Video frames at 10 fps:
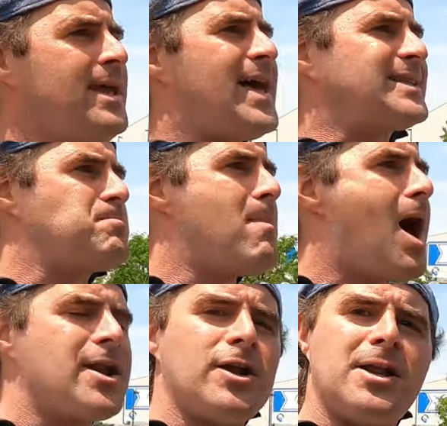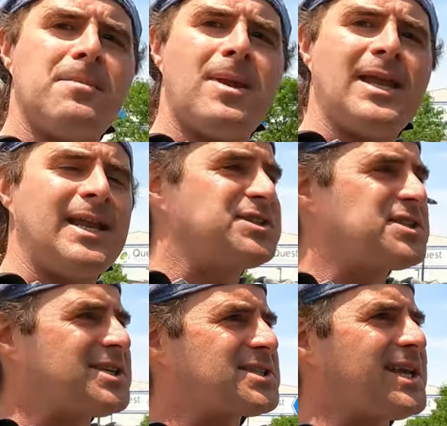that's modern in
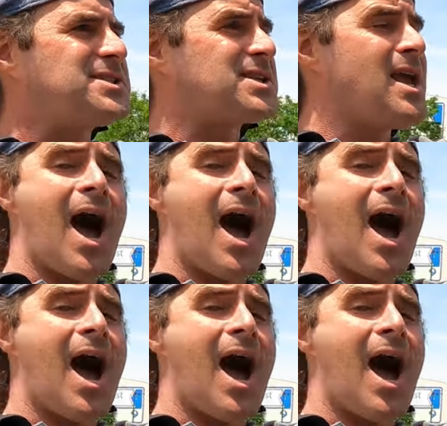existence.